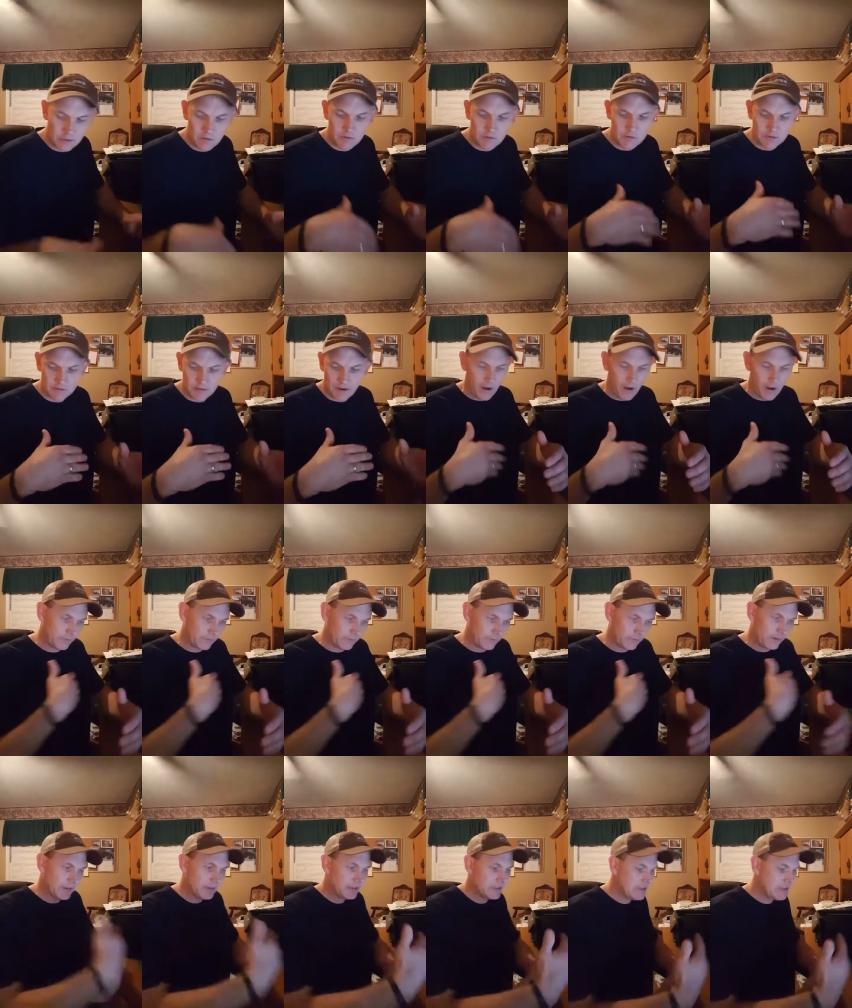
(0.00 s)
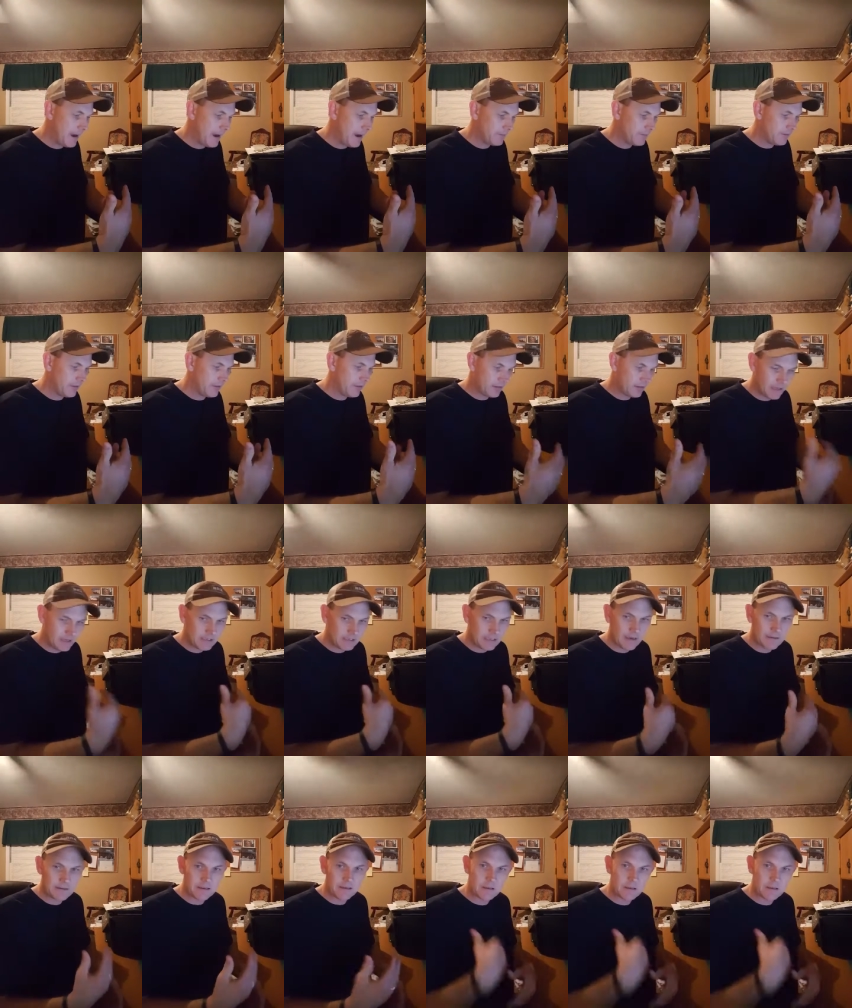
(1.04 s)
because I'll read a chapter and a lot of
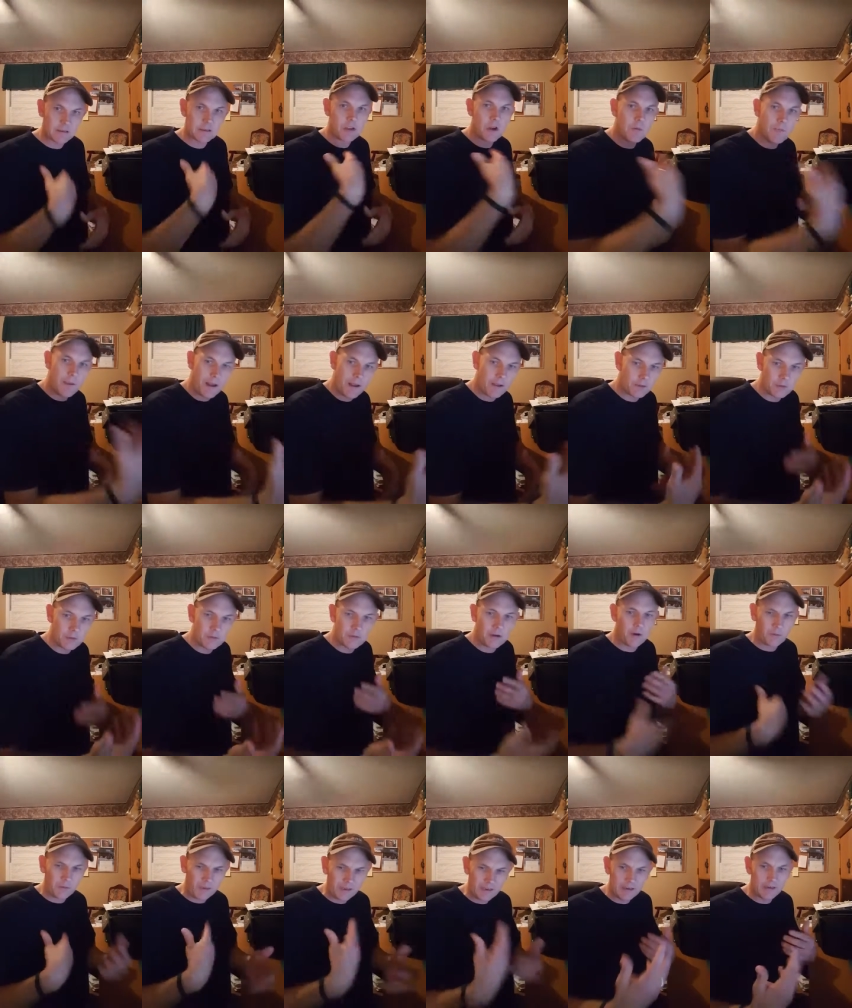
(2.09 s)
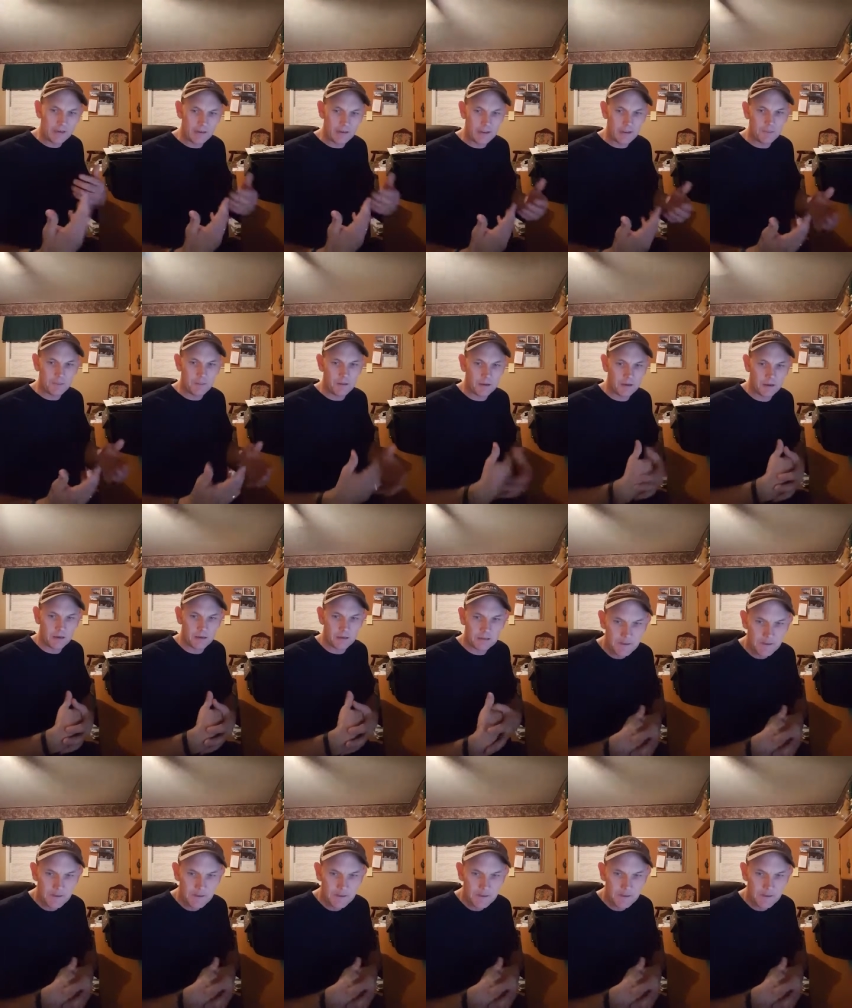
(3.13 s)
times I just go back through and I read it again because